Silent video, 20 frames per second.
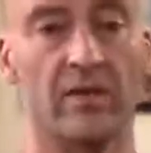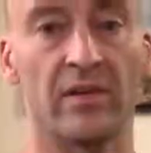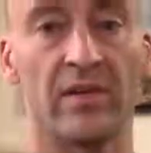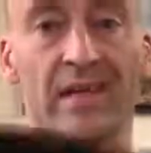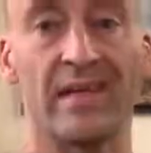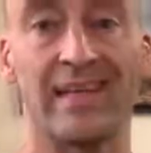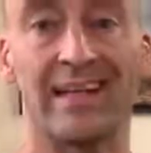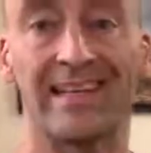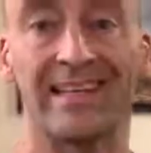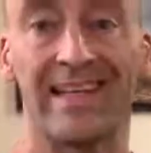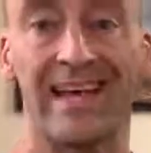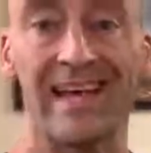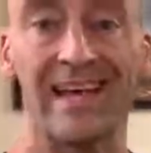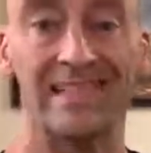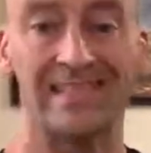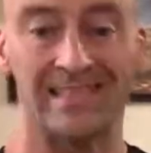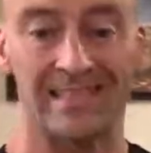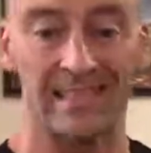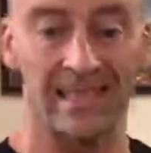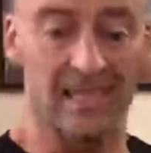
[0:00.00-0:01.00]
In
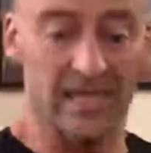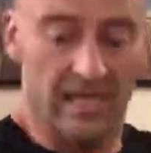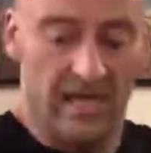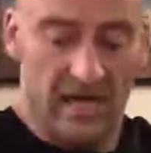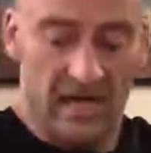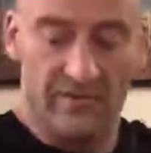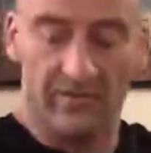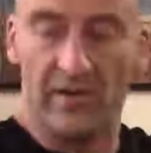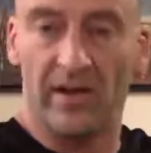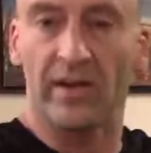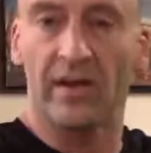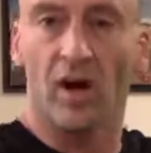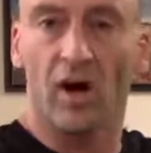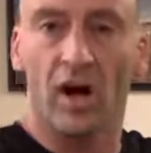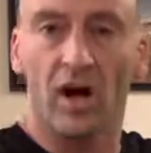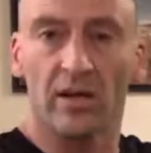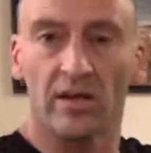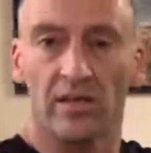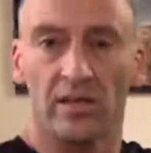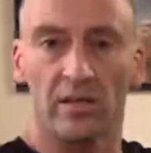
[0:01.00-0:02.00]
case I find it
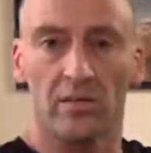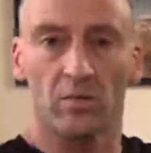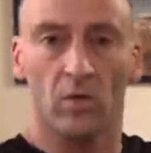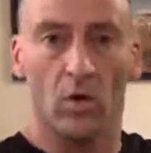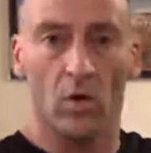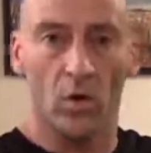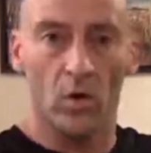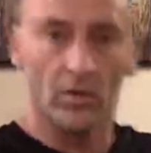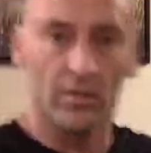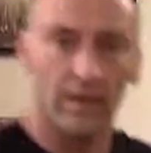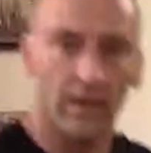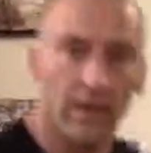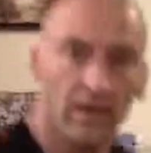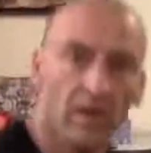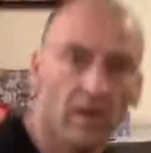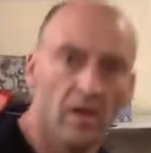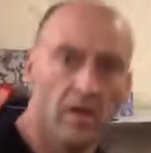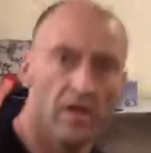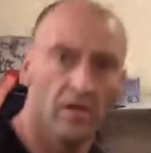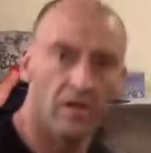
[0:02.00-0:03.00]
hard to hold the
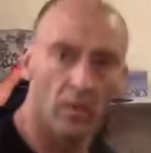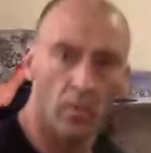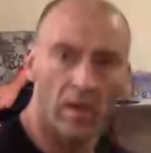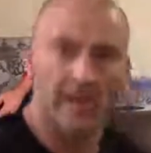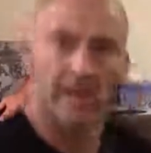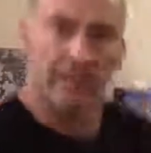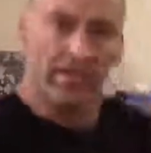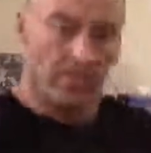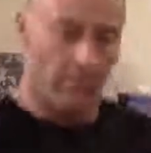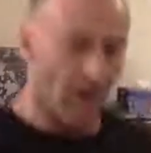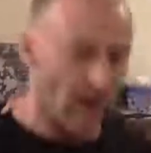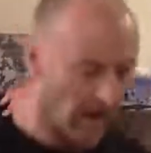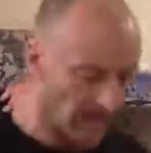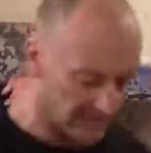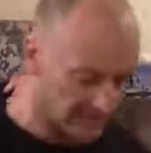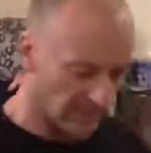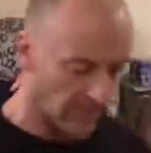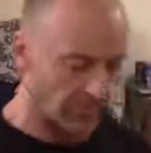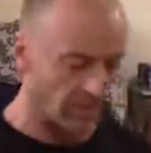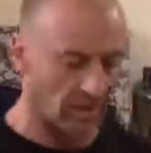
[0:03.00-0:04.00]
weight of the box
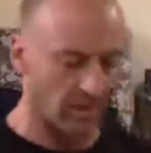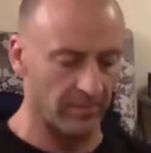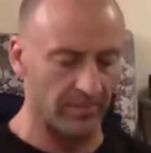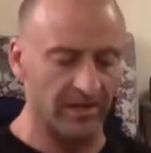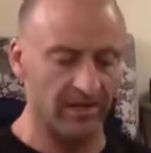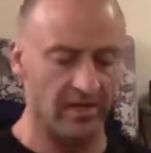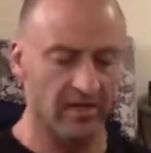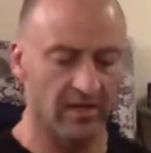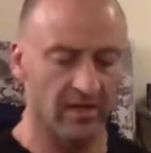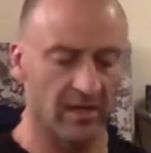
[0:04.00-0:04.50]
up on me,